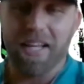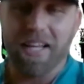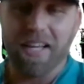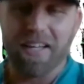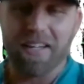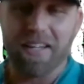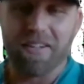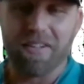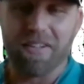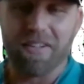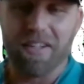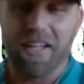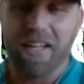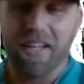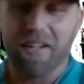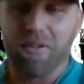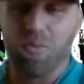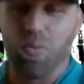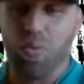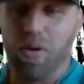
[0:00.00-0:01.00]
And
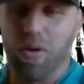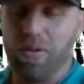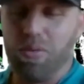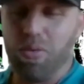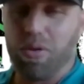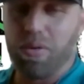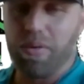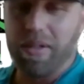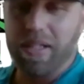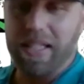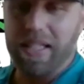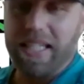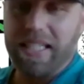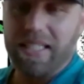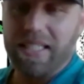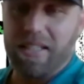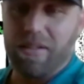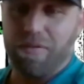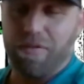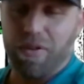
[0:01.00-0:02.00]
we will
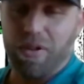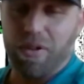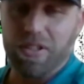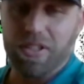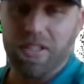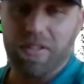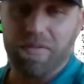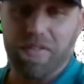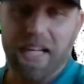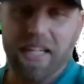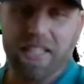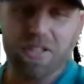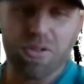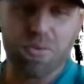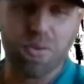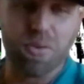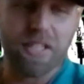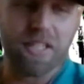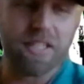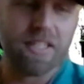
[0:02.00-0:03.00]
release the first of next
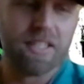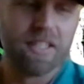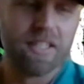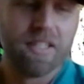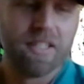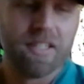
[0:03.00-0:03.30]
week